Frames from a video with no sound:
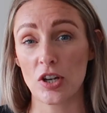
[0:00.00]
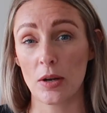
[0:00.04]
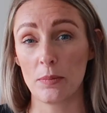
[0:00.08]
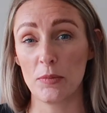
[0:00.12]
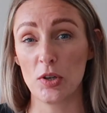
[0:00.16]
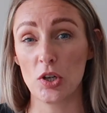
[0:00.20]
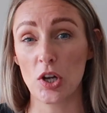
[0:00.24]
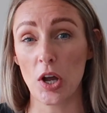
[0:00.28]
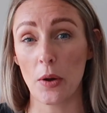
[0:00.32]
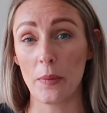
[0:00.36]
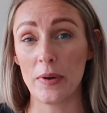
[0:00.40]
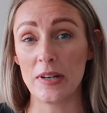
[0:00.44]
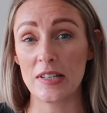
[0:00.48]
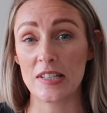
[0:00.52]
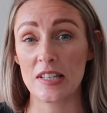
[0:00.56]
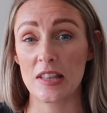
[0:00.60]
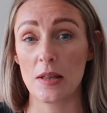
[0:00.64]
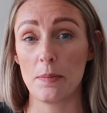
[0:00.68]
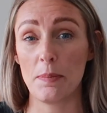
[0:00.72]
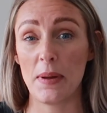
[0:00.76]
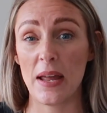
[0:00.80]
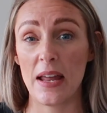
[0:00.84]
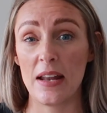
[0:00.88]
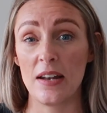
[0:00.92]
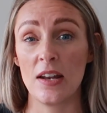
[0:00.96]
time you go into the
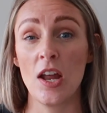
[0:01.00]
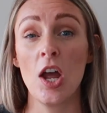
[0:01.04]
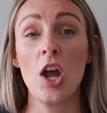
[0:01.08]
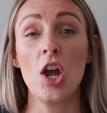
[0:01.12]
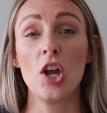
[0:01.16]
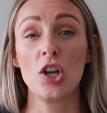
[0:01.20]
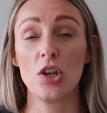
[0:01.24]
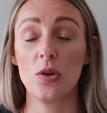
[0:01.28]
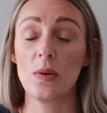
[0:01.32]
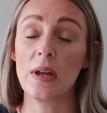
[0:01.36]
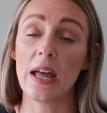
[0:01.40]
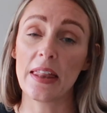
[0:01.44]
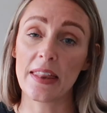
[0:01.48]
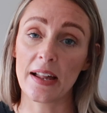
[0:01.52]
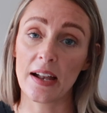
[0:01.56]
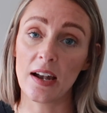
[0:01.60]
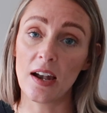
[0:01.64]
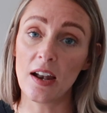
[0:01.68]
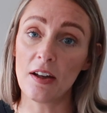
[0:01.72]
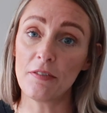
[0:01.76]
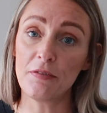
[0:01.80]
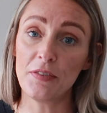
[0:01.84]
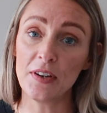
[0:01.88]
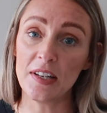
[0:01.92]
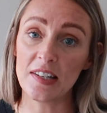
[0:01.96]
bin you get that
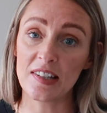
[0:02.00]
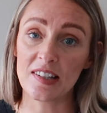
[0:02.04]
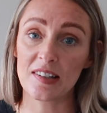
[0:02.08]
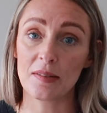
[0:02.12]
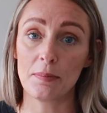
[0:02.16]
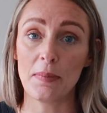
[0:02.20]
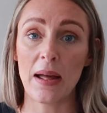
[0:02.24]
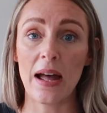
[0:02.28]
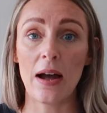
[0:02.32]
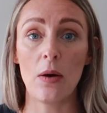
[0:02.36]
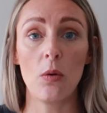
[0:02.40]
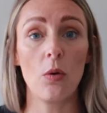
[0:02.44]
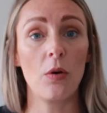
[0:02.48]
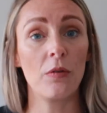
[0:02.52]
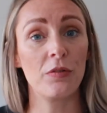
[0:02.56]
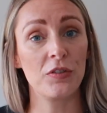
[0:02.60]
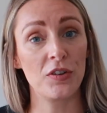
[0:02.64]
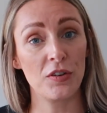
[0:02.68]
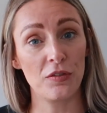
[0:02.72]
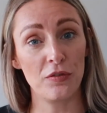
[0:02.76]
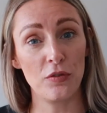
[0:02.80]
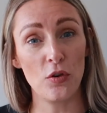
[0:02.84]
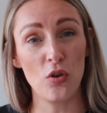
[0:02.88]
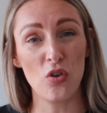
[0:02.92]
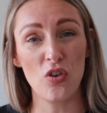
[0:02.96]
lovely smell of
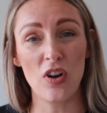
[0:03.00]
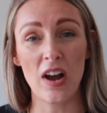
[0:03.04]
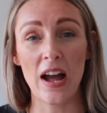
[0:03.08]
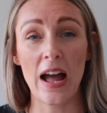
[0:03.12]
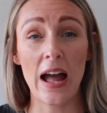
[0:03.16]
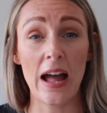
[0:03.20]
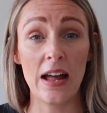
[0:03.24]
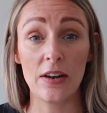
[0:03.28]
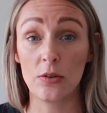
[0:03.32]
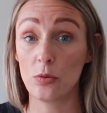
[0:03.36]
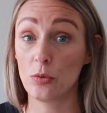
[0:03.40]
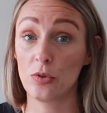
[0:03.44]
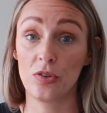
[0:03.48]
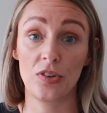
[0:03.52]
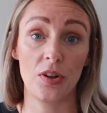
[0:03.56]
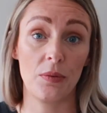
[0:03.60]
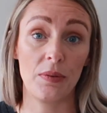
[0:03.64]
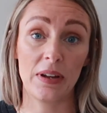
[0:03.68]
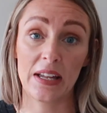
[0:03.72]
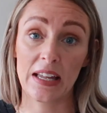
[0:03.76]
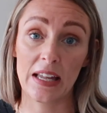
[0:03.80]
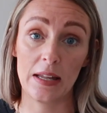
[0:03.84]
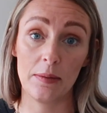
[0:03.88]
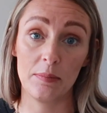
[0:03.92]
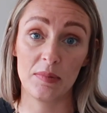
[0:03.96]
Zoflora, and also
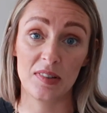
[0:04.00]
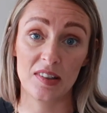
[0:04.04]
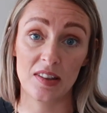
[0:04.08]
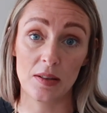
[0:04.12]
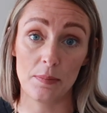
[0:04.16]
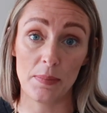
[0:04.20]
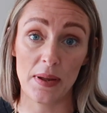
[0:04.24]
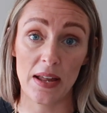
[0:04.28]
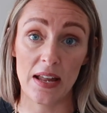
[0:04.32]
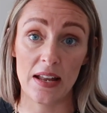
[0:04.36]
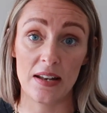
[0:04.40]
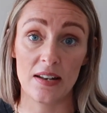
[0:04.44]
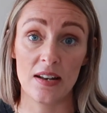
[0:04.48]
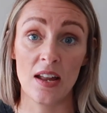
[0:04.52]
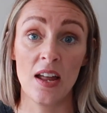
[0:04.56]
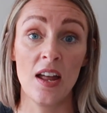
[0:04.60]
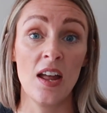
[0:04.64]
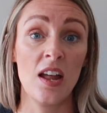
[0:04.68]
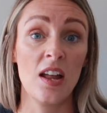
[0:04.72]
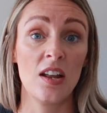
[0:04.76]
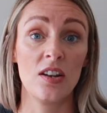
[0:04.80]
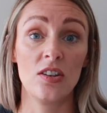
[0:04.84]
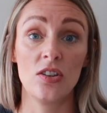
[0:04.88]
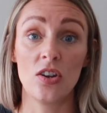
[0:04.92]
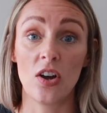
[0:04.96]
it keeps the bin
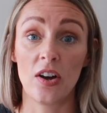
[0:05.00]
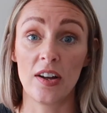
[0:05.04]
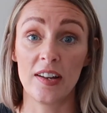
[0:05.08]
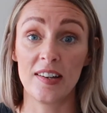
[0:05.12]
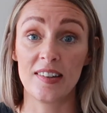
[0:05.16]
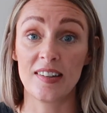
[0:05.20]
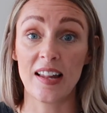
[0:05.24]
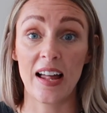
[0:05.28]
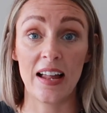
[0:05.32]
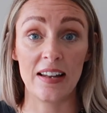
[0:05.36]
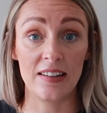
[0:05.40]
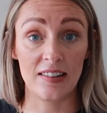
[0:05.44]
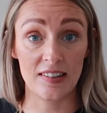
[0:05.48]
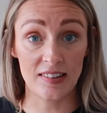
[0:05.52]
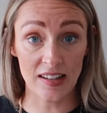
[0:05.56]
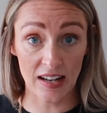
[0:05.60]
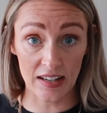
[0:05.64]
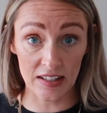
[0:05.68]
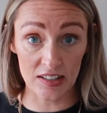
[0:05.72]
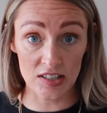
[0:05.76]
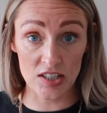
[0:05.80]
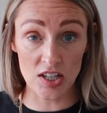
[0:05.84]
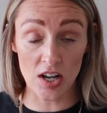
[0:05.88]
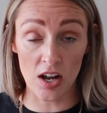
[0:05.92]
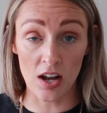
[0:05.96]
nice and
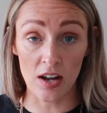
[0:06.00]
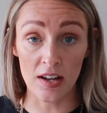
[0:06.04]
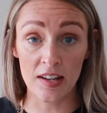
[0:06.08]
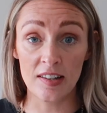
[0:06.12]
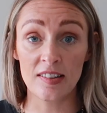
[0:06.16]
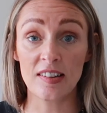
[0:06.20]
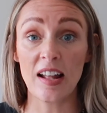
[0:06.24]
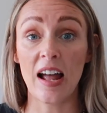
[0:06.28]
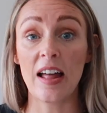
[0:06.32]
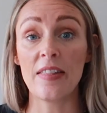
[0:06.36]
sanitized.